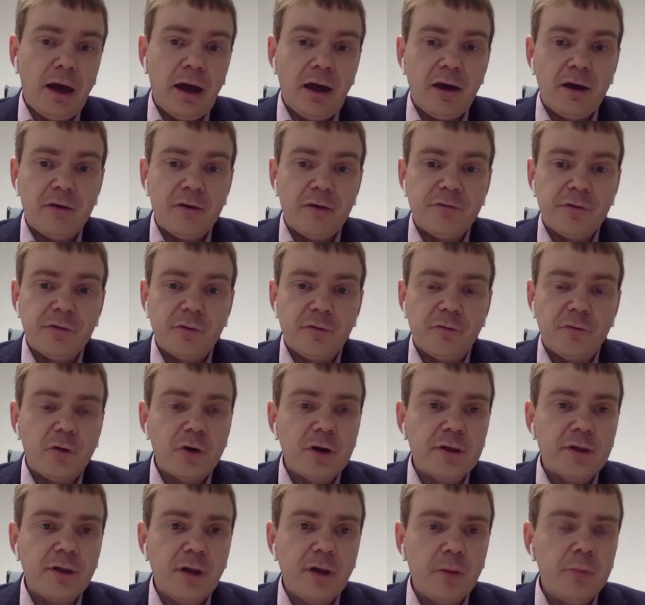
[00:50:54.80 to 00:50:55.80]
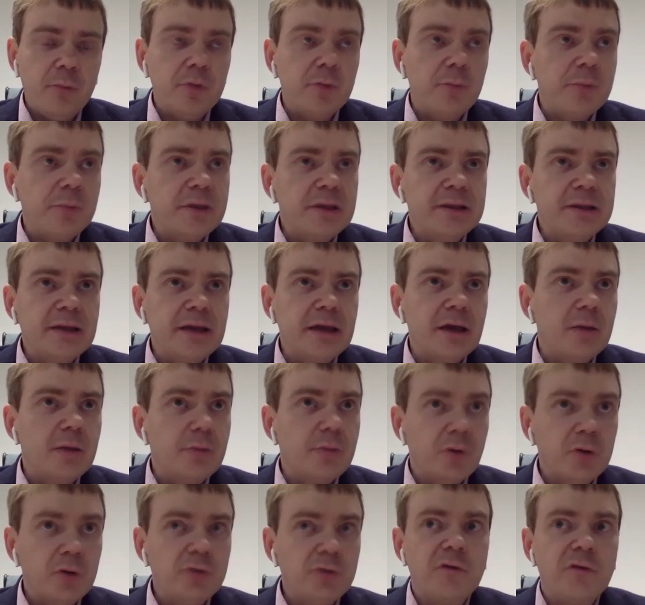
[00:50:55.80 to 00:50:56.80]
So for example, building a
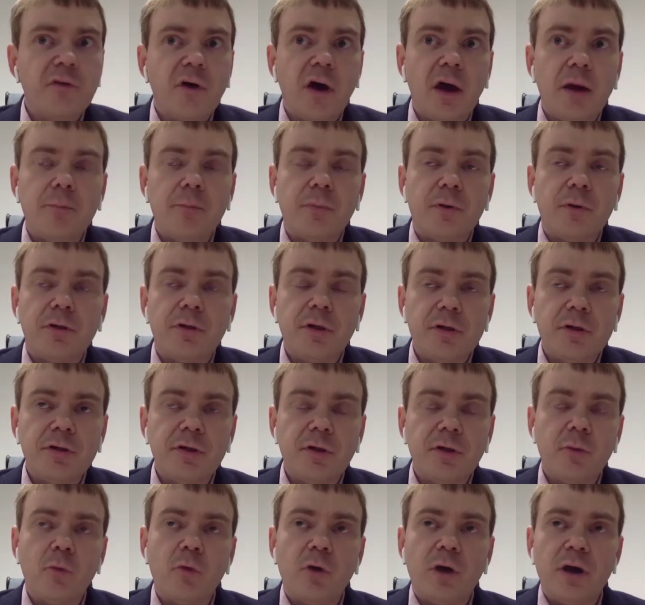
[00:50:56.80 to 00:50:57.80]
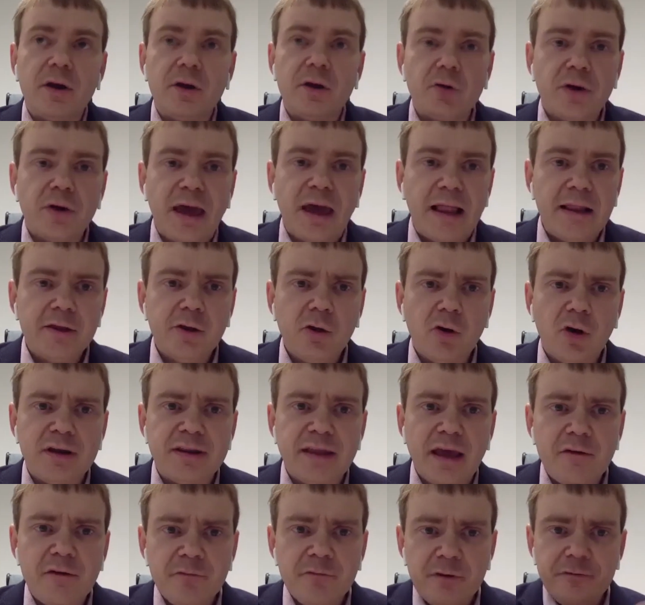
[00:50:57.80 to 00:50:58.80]
prototype, a system where you
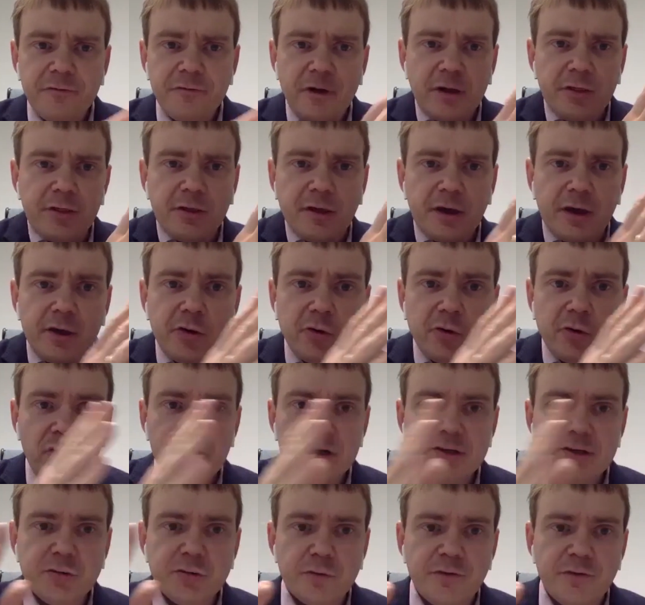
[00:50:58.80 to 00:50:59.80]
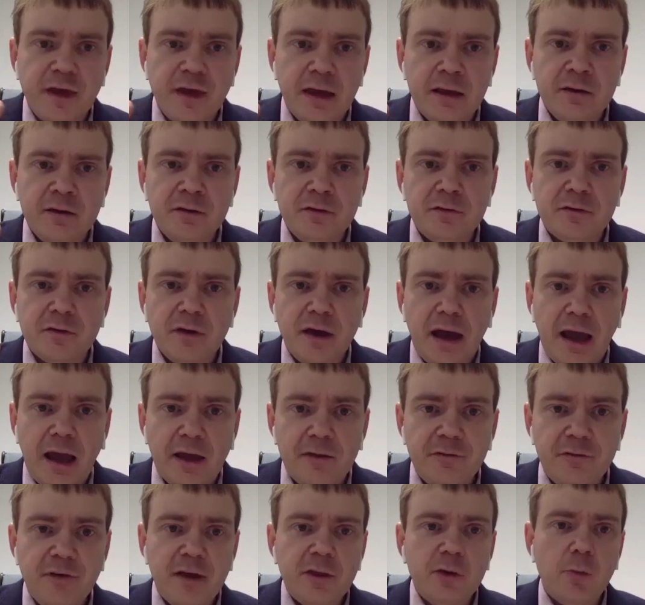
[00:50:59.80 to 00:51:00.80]
calculate everything securely to the end,
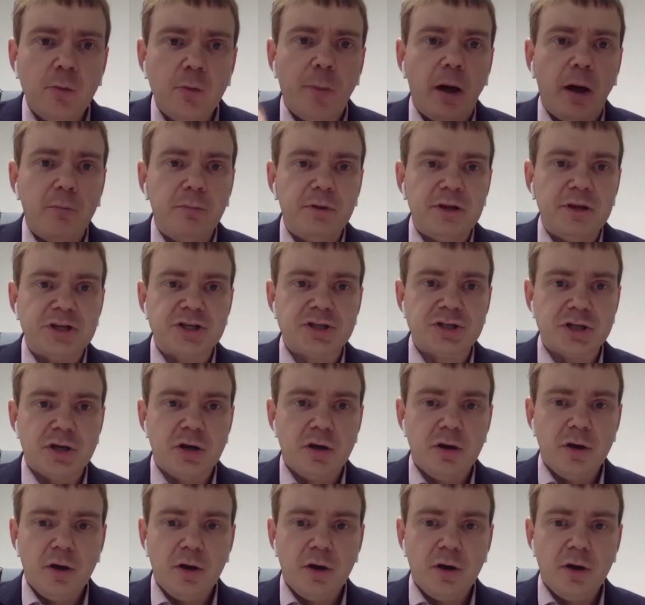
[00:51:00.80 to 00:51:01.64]
and then you publish